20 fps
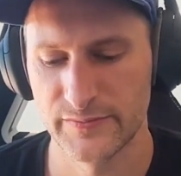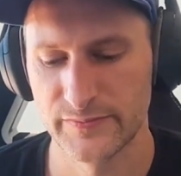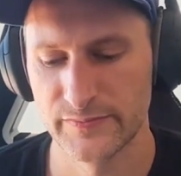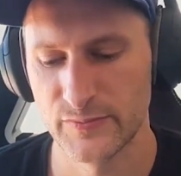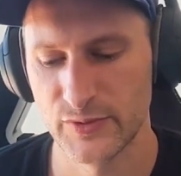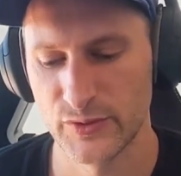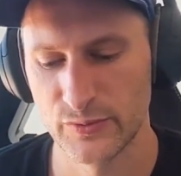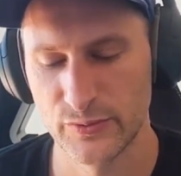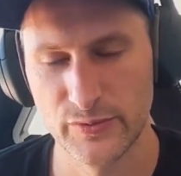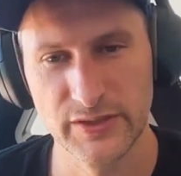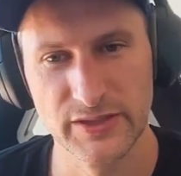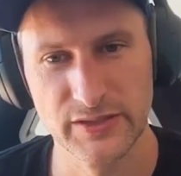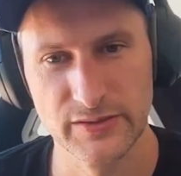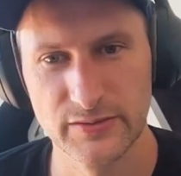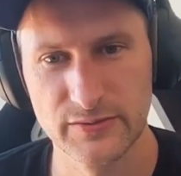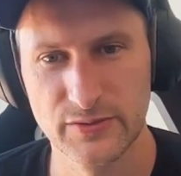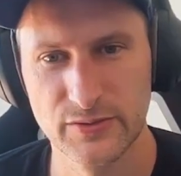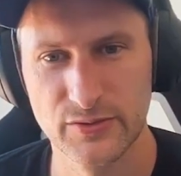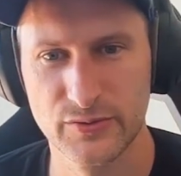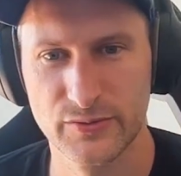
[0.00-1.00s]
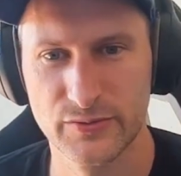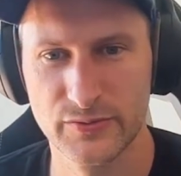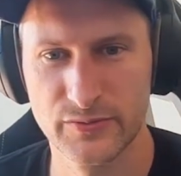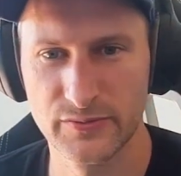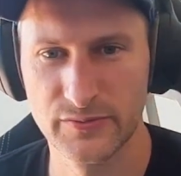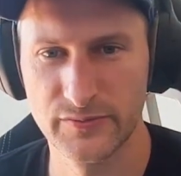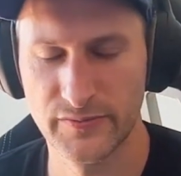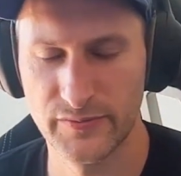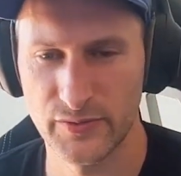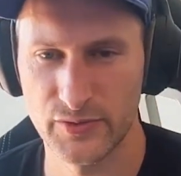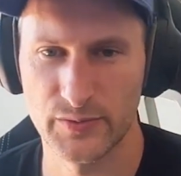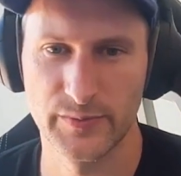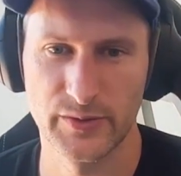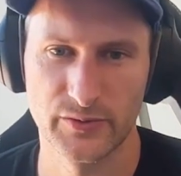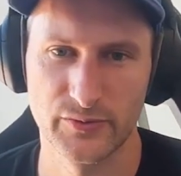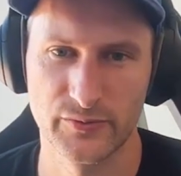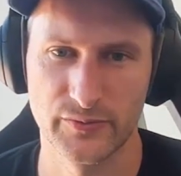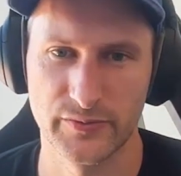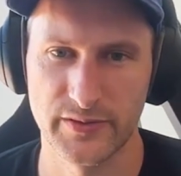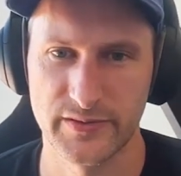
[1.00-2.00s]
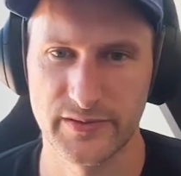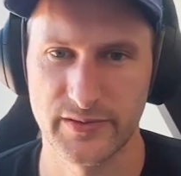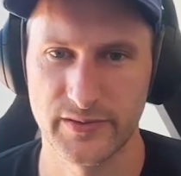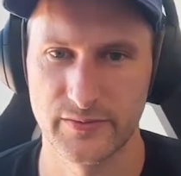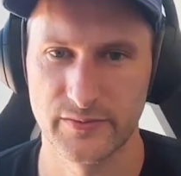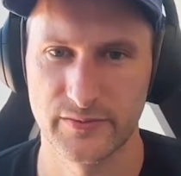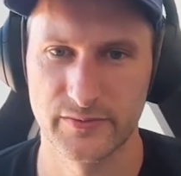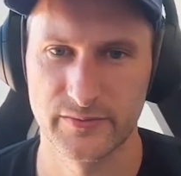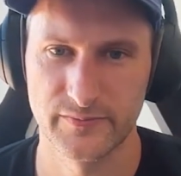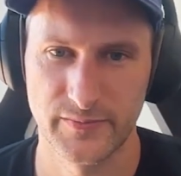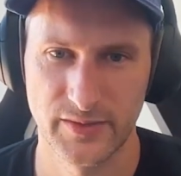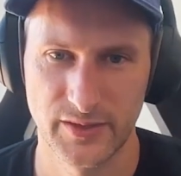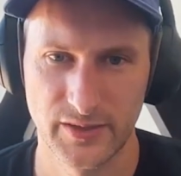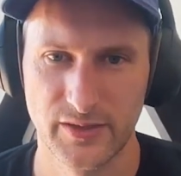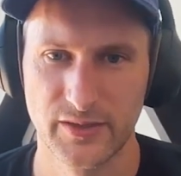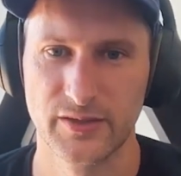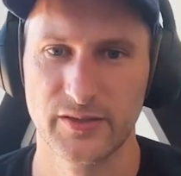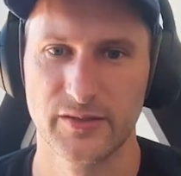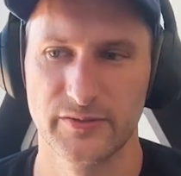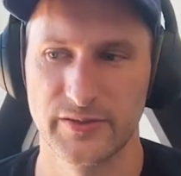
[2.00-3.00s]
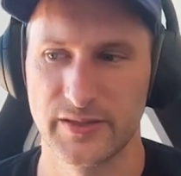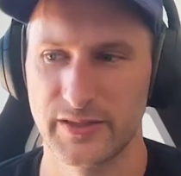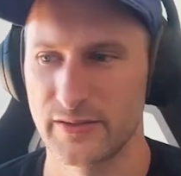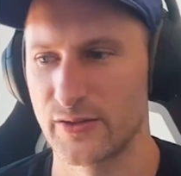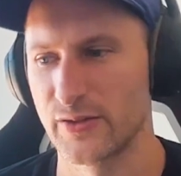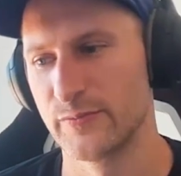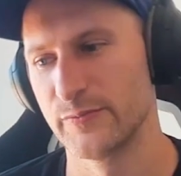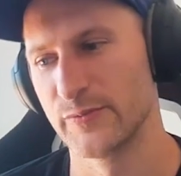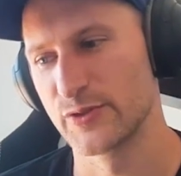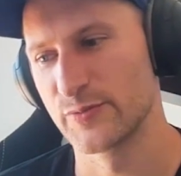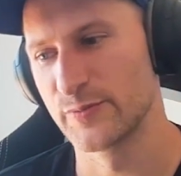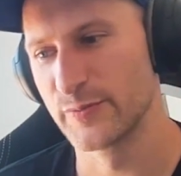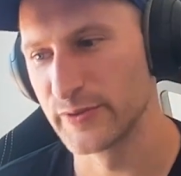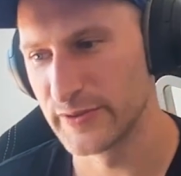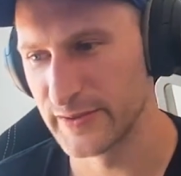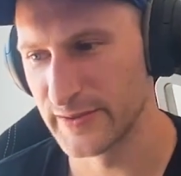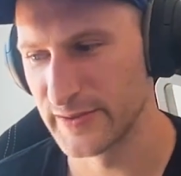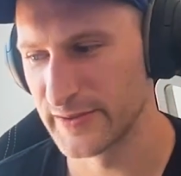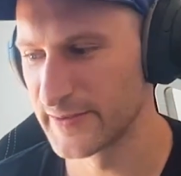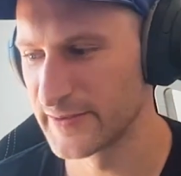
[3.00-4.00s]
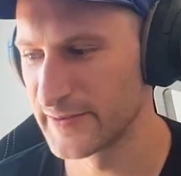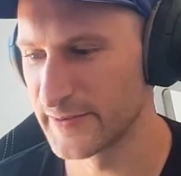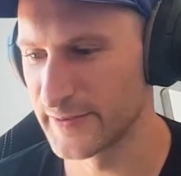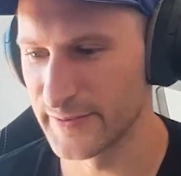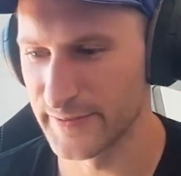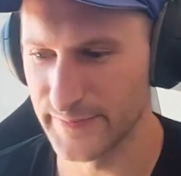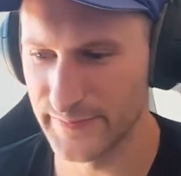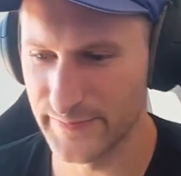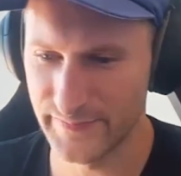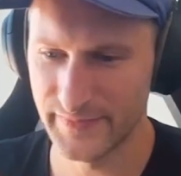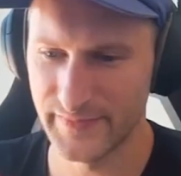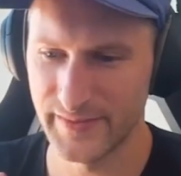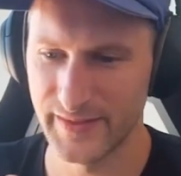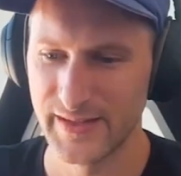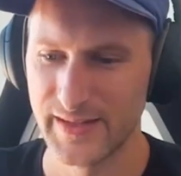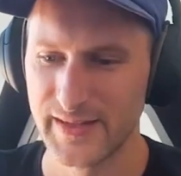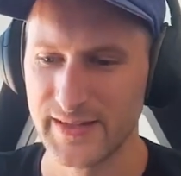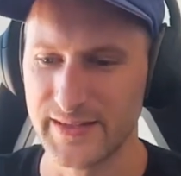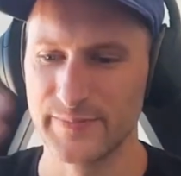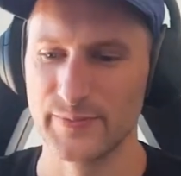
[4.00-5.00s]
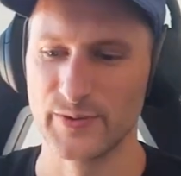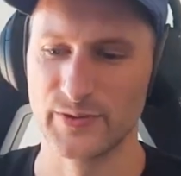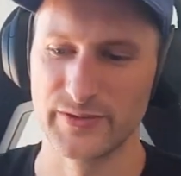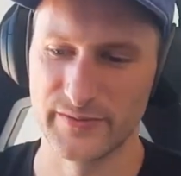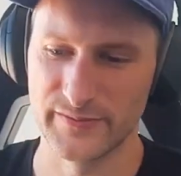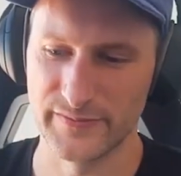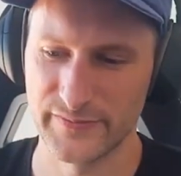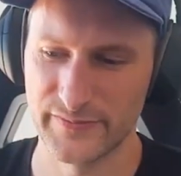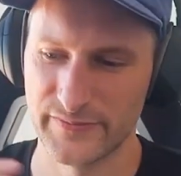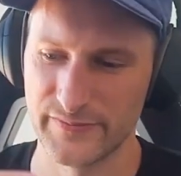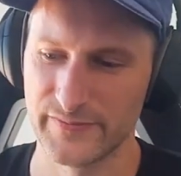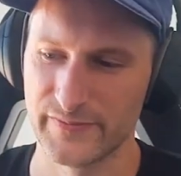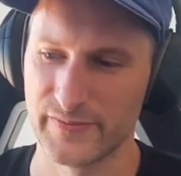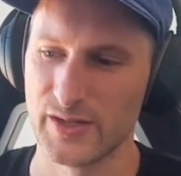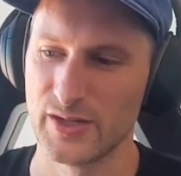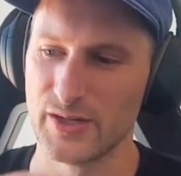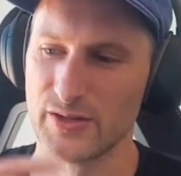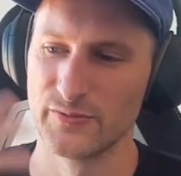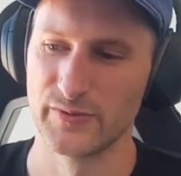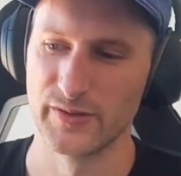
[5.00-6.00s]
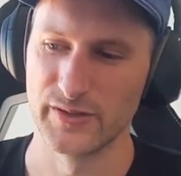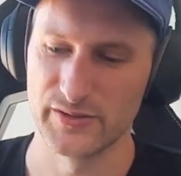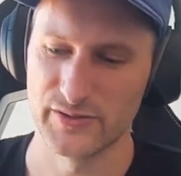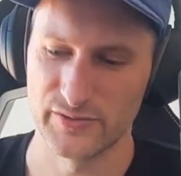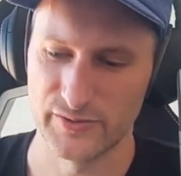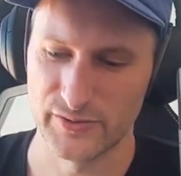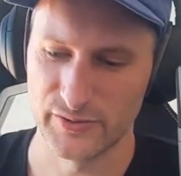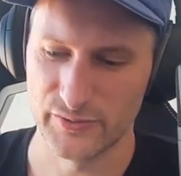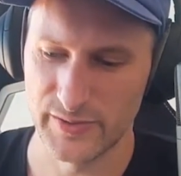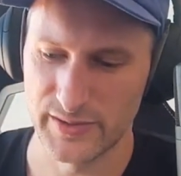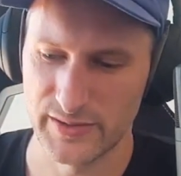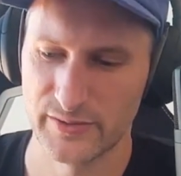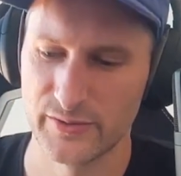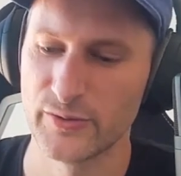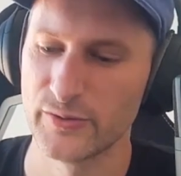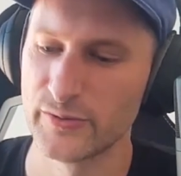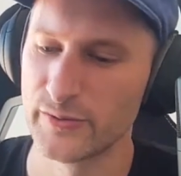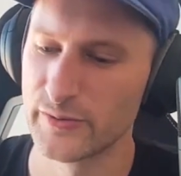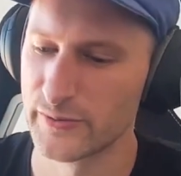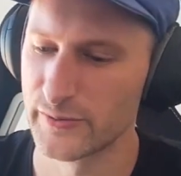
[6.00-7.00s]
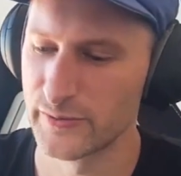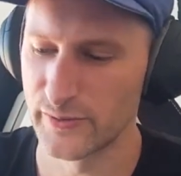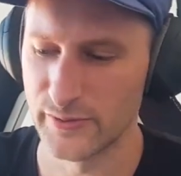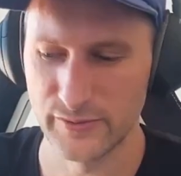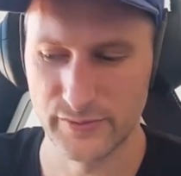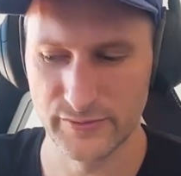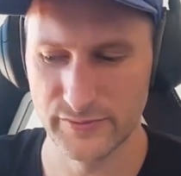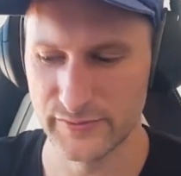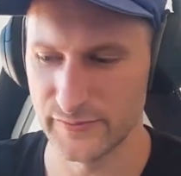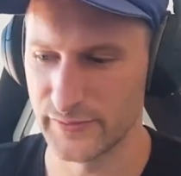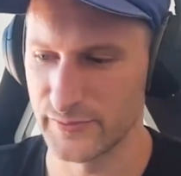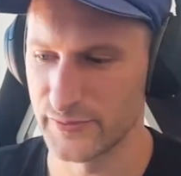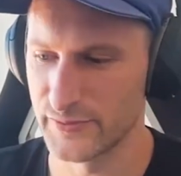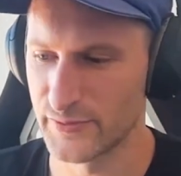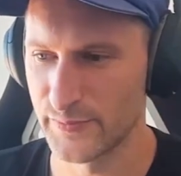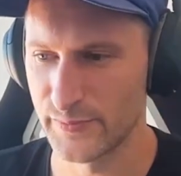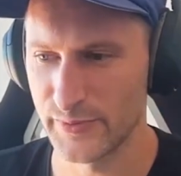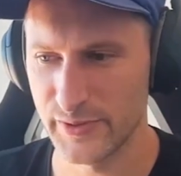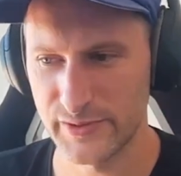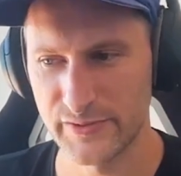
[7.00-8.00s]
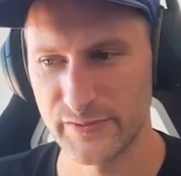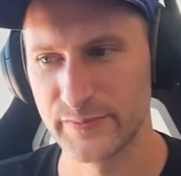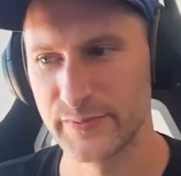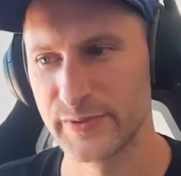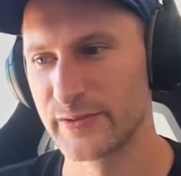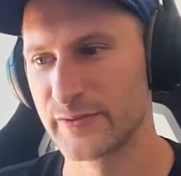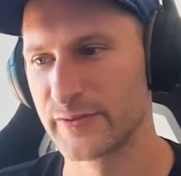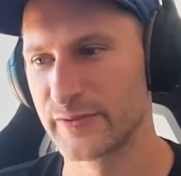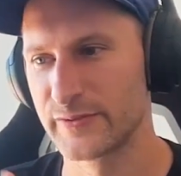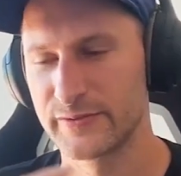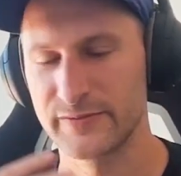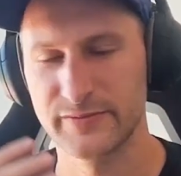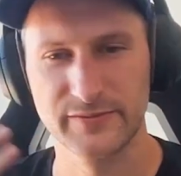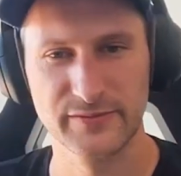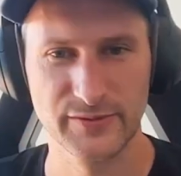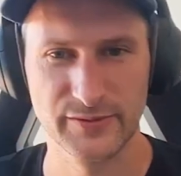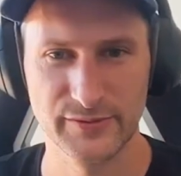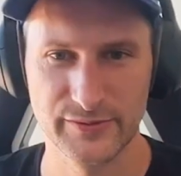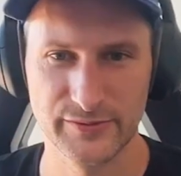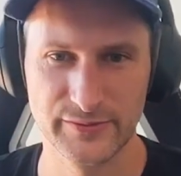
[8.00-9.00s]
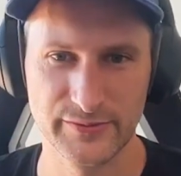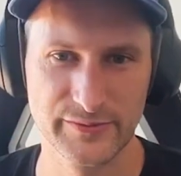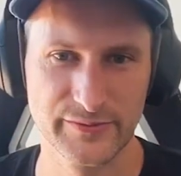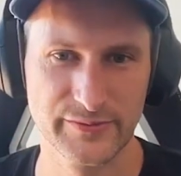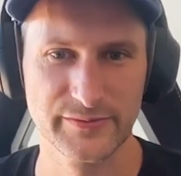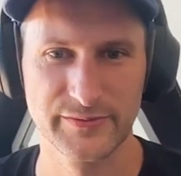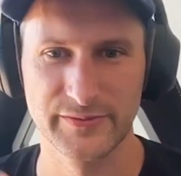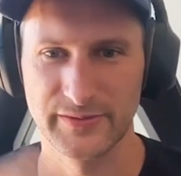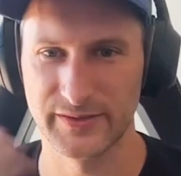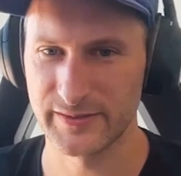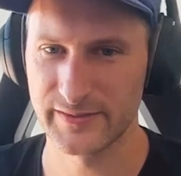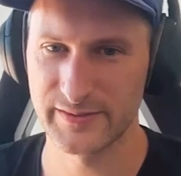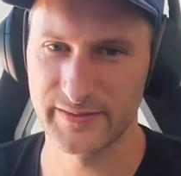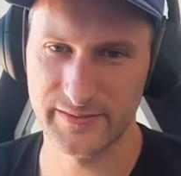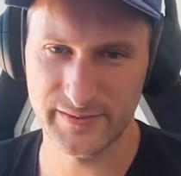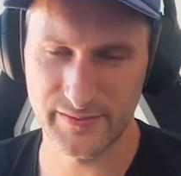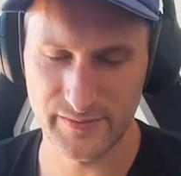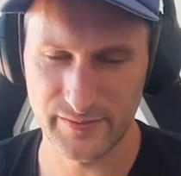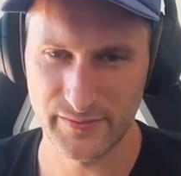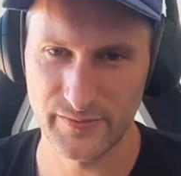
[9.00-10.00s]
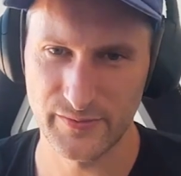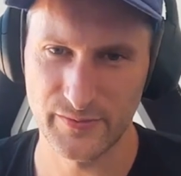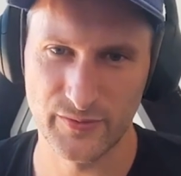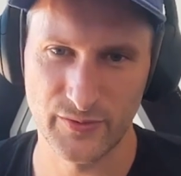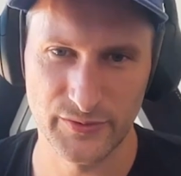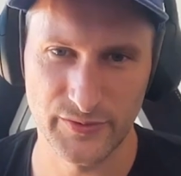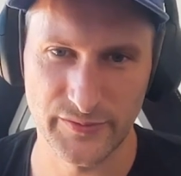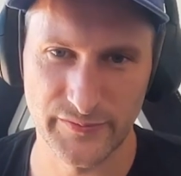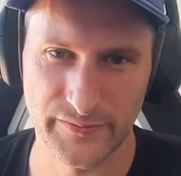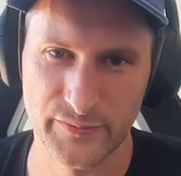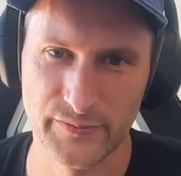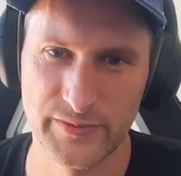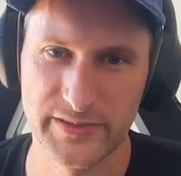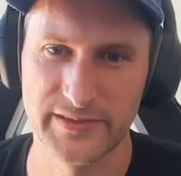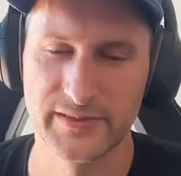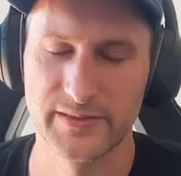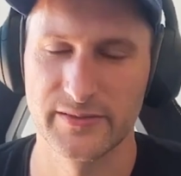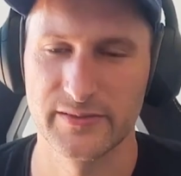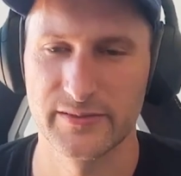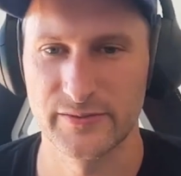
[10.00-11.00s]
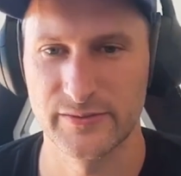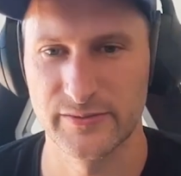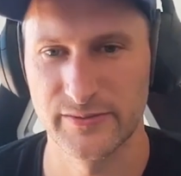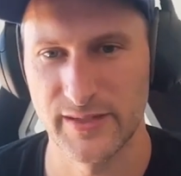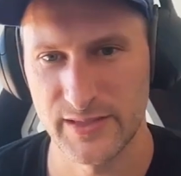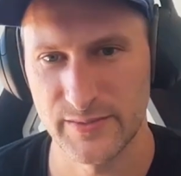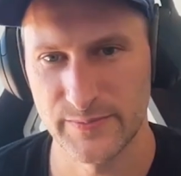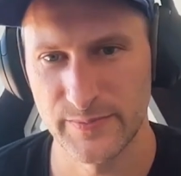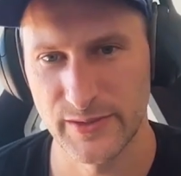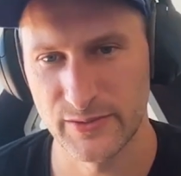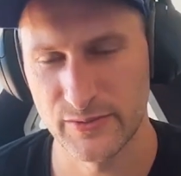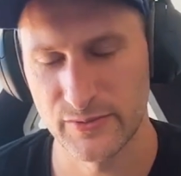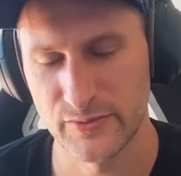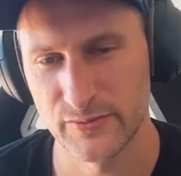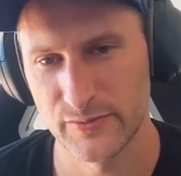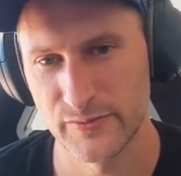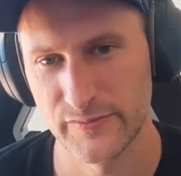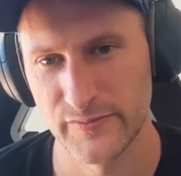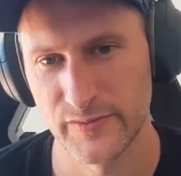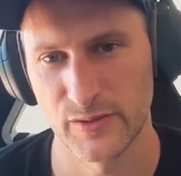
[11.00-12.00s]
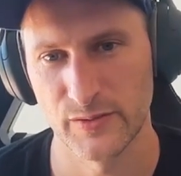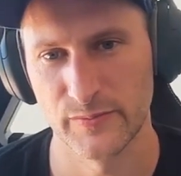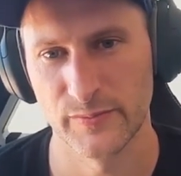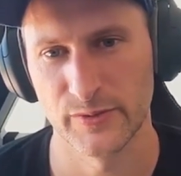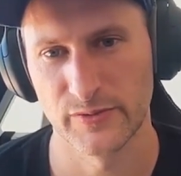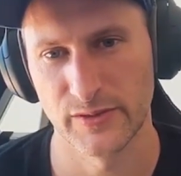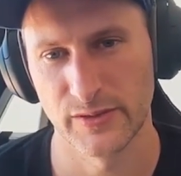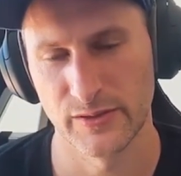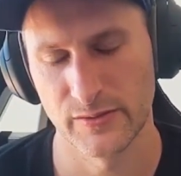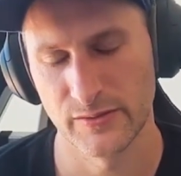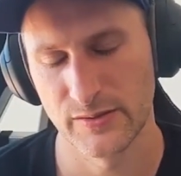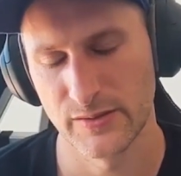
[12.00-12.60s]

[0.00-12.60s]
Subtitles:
tooling for the bank to understand, how much money, depending of where the interest go, or the price of Bitcoin go, and like a lot of risk aspect to think about here.